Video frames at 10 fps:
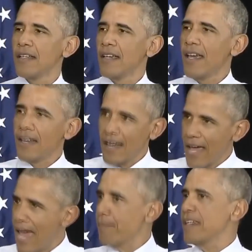and
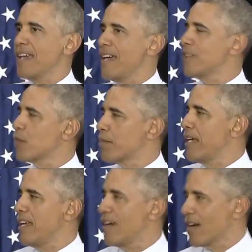happy days would
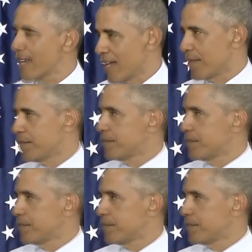be here again.